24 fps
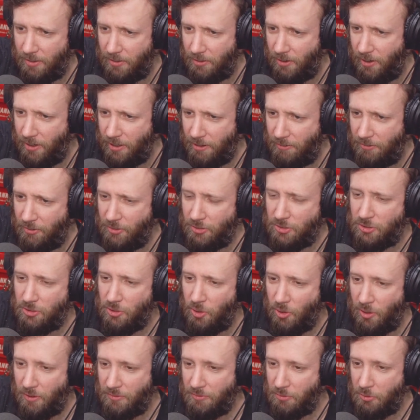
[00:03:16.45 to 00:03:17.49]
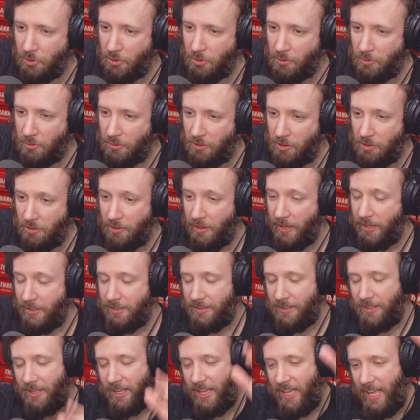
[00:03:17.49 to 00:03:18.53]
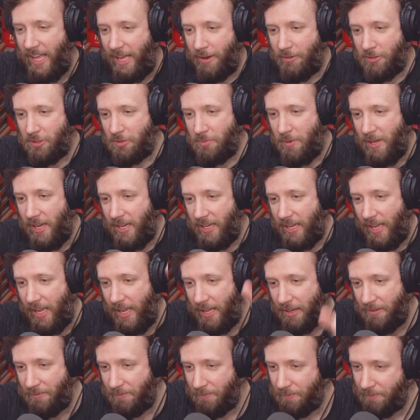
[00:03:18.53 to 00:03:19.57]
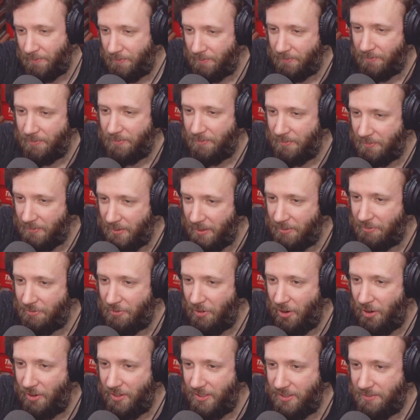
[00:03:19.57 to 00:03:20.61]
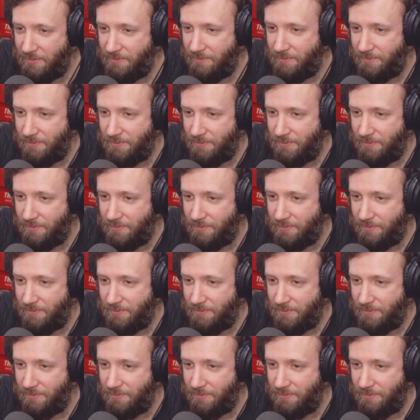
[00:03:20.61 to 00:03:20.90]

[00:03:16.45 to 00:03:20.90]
They're not going to feel sorry for you when you're like, "It was me again." I farted.